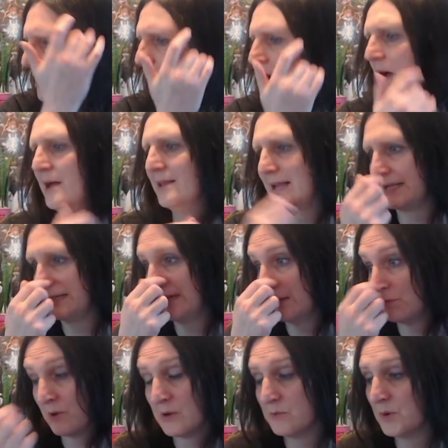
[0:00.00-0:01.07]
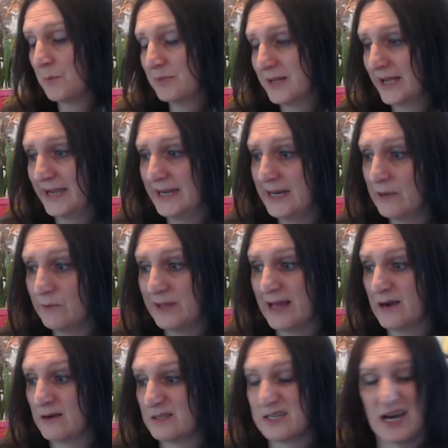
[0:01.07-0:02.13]
Like I say, we were playing it
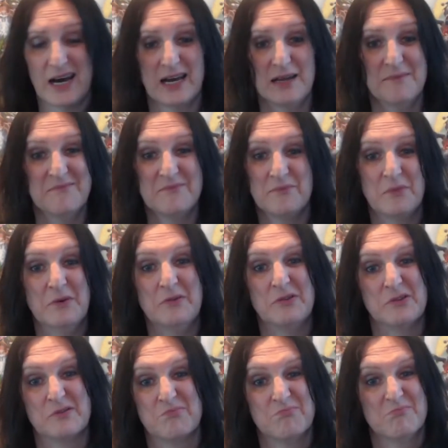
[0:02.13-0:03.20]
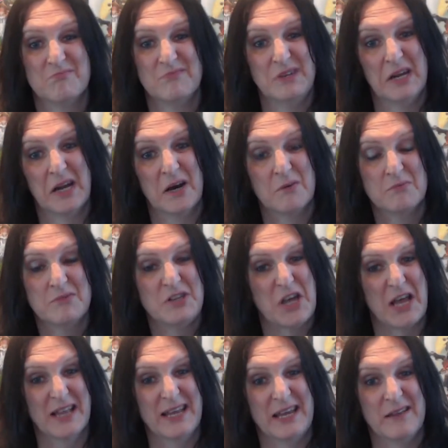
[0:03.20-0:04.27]
without time. We were just,
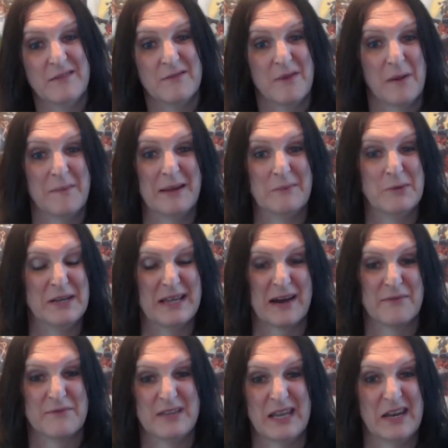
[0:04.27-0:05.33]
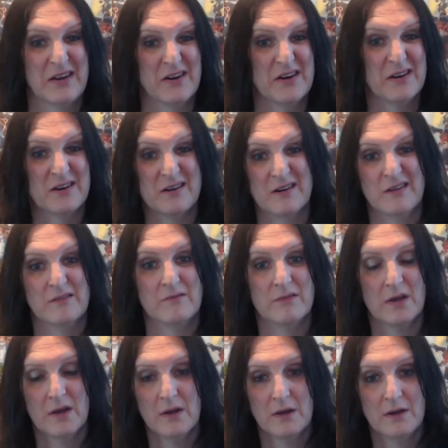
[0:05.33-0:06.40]
chilling. I mean, we'd have dinner
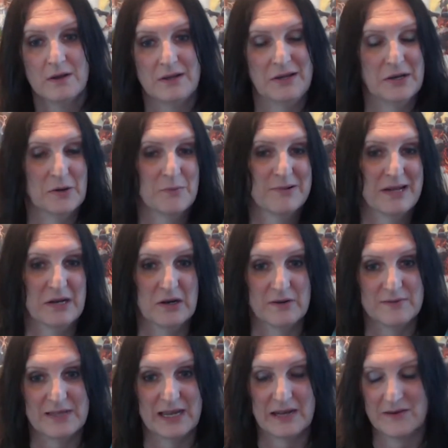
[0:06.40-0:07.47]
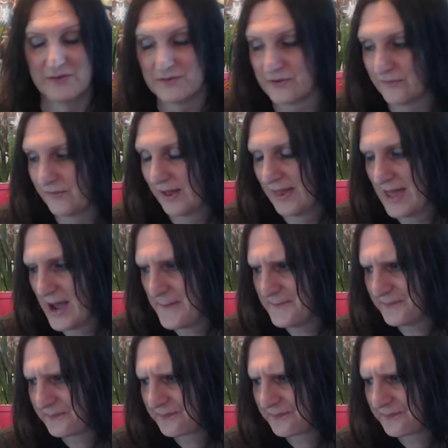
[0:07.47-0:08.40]
and, playing over dinner and stuff like that.